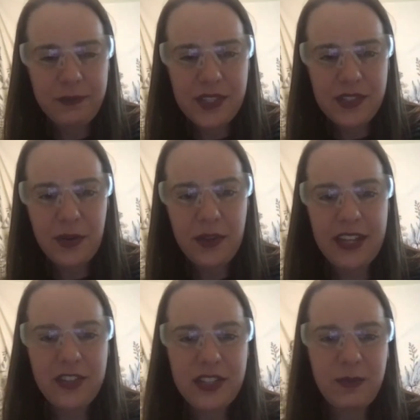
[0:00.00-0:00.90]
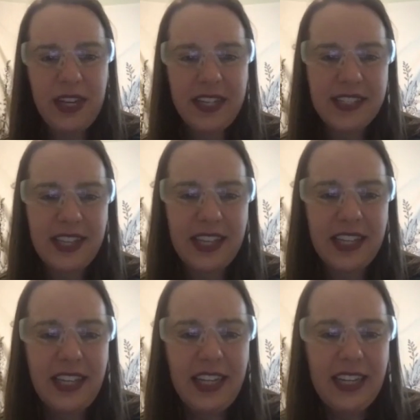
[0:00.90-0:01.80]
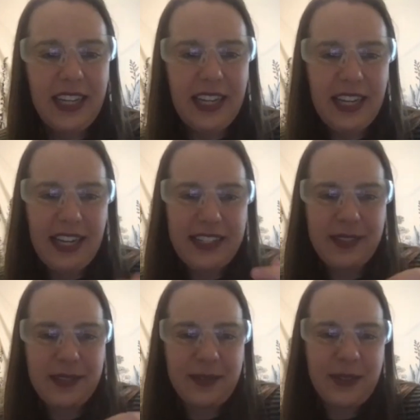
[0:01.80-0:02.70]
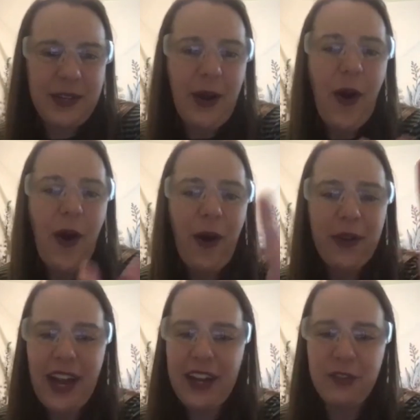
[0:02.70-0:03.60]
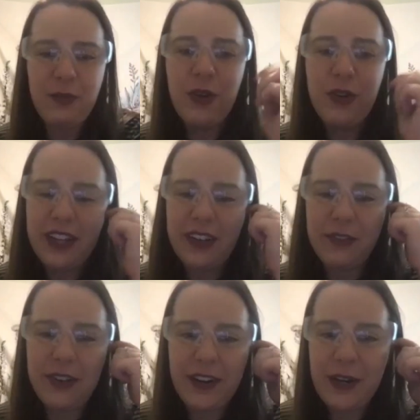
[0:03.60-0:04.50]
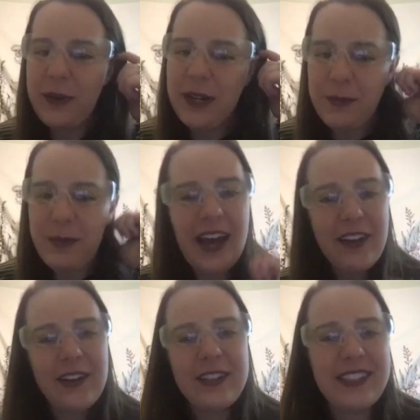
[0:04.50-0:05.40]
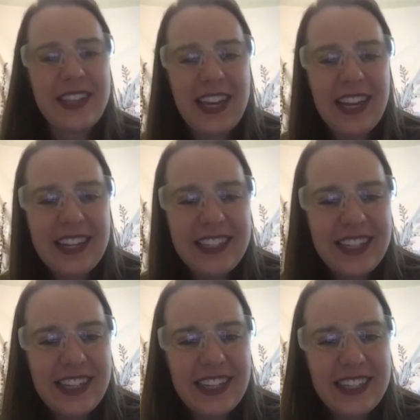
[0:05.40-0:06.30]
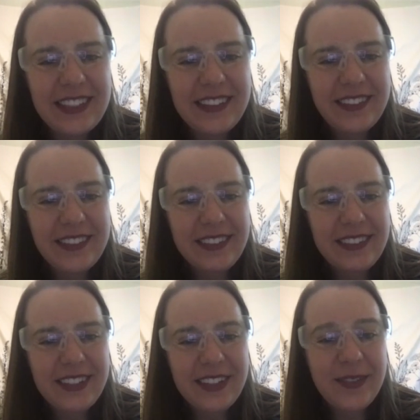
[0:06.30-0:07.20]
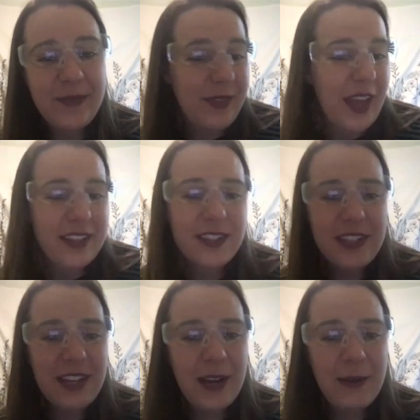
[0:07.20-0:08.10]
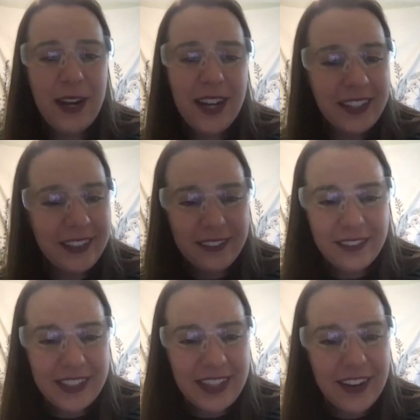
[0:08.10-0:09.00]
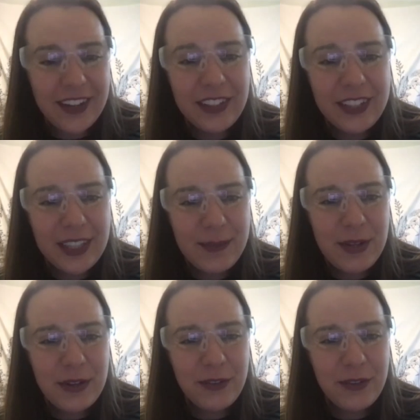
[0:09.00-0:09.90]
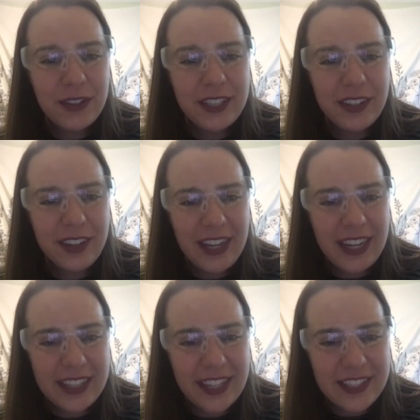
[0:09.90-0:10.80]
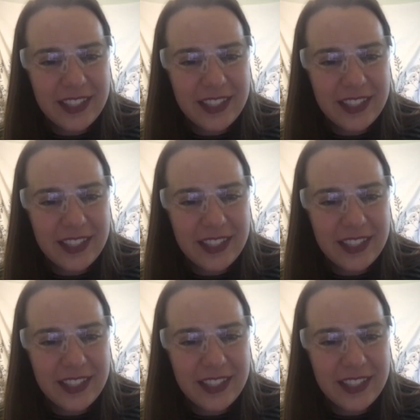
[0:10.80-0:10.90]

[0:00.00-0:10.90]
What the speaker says: So that just means that it's all kind of moving in very weird patterns, and That's a DIY right there. And look at the beautiful glitter that's